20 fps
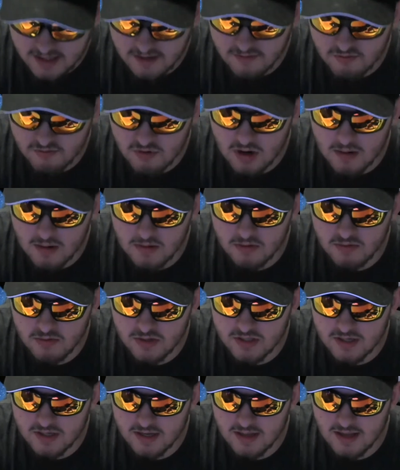that
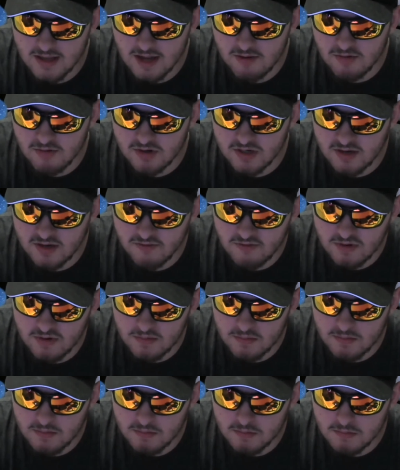originated
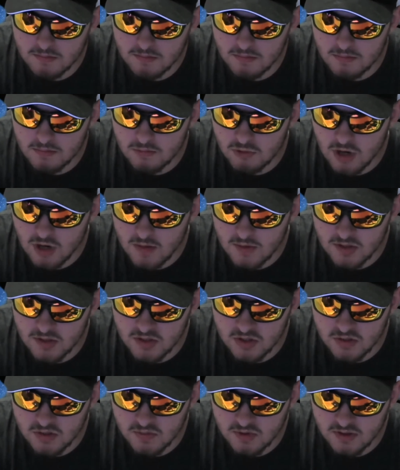from Robert
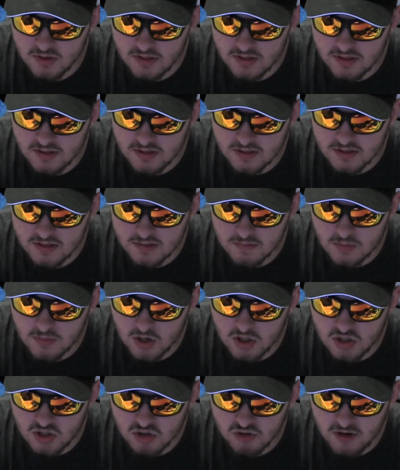Zubrin's
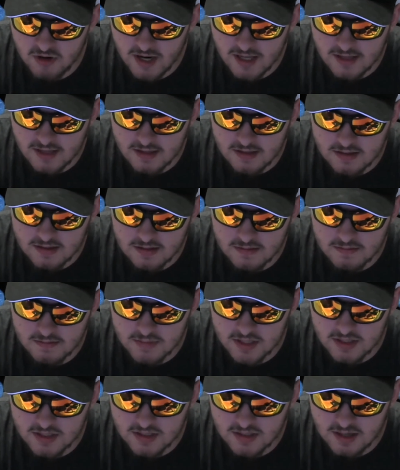Mars Direct
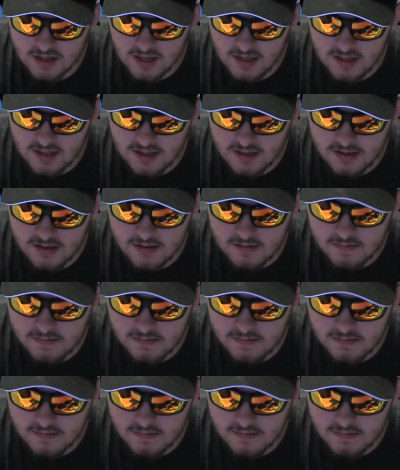mission idea.